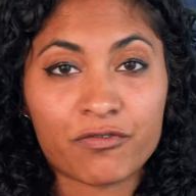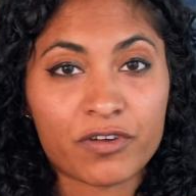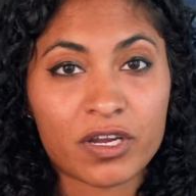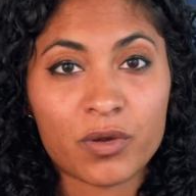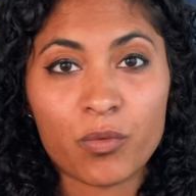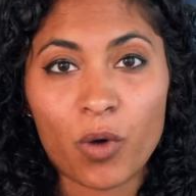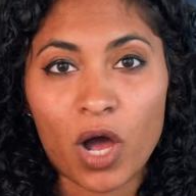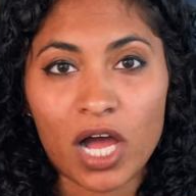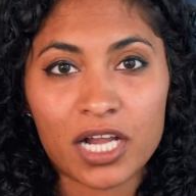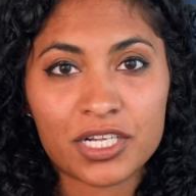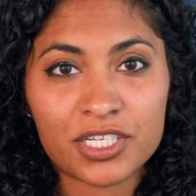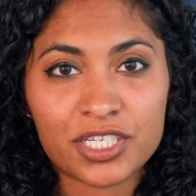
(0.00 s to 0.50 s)

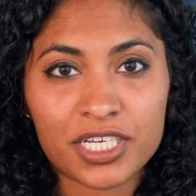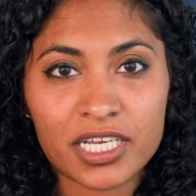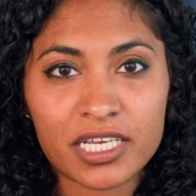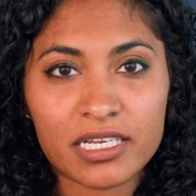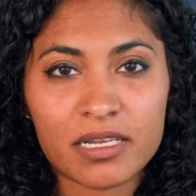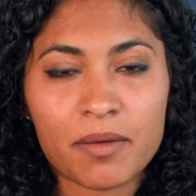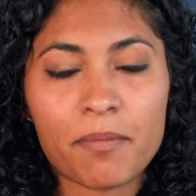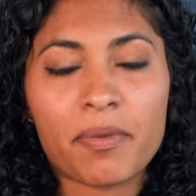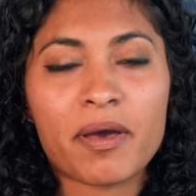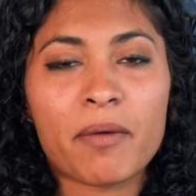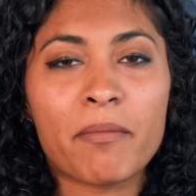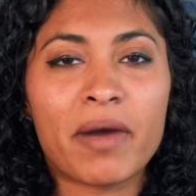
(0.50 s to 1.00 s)
rewatch
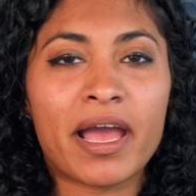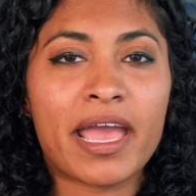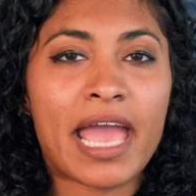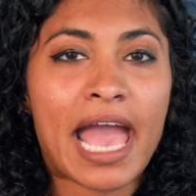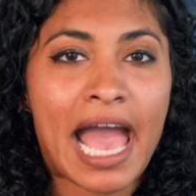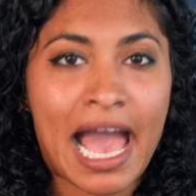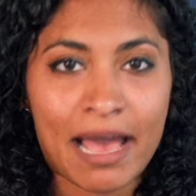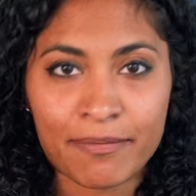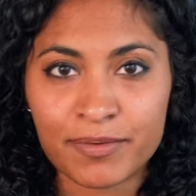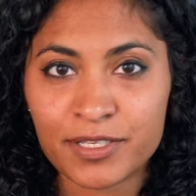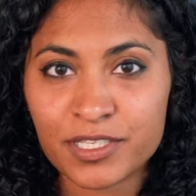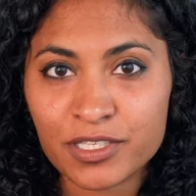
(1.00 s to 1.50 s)
it, but my
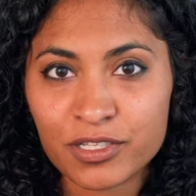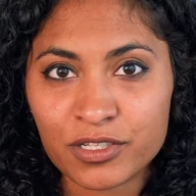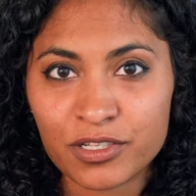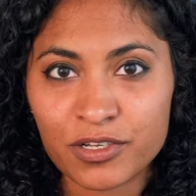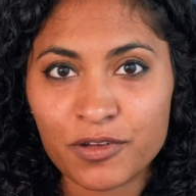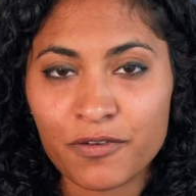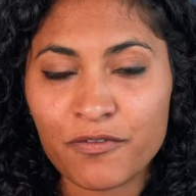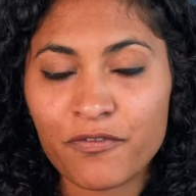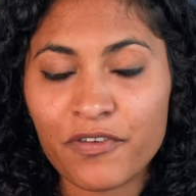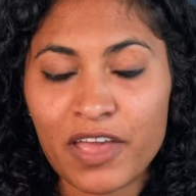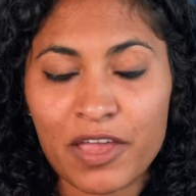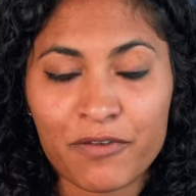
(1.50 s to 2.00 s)

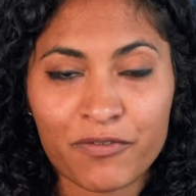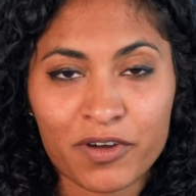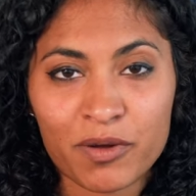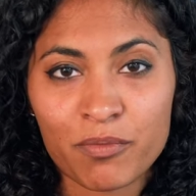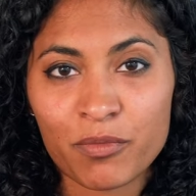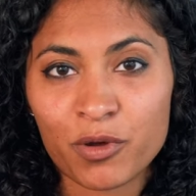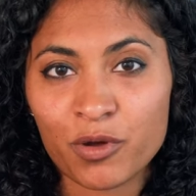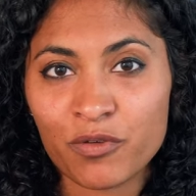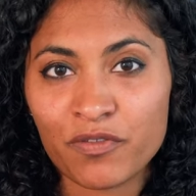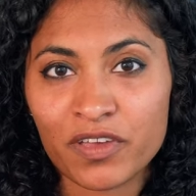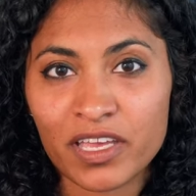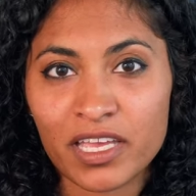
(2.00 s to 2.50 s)
absolute
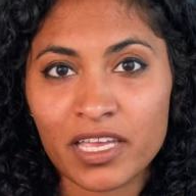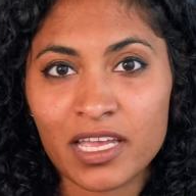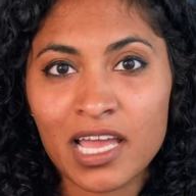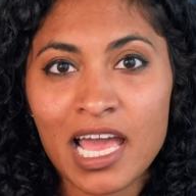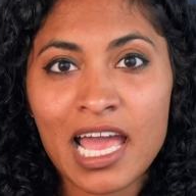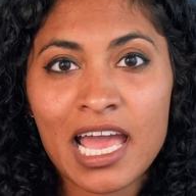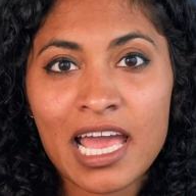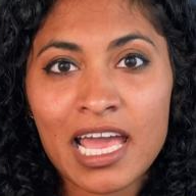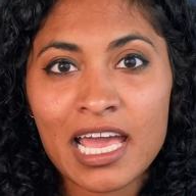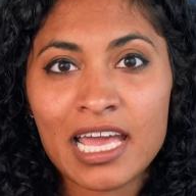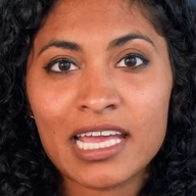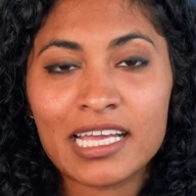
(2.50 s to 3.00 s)
favorite movie
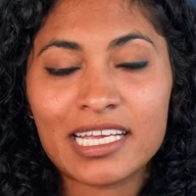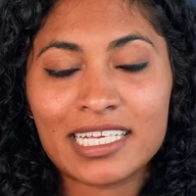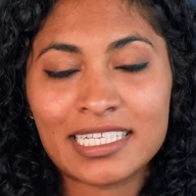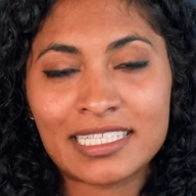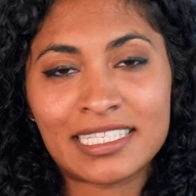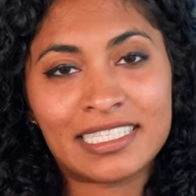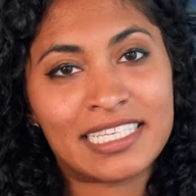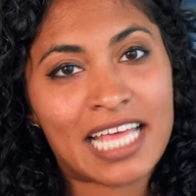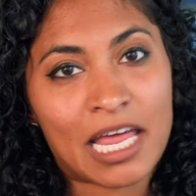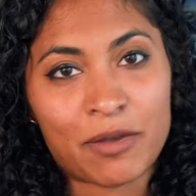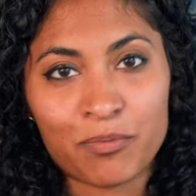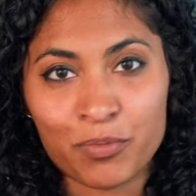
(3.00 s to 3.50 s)

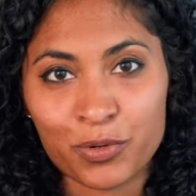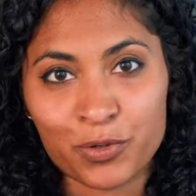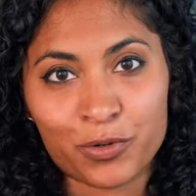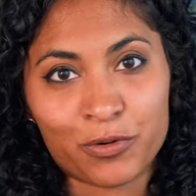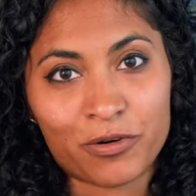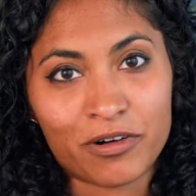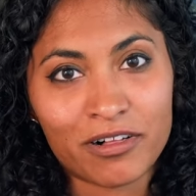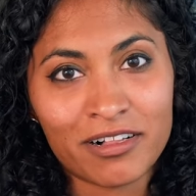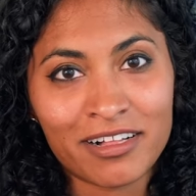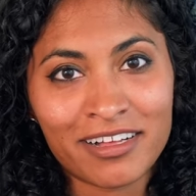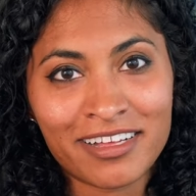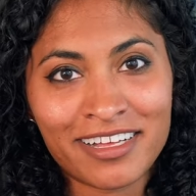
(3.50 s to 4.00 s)
is
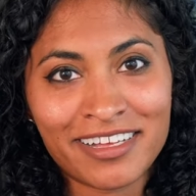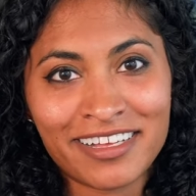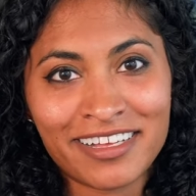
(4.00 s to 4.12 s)
Deadpool.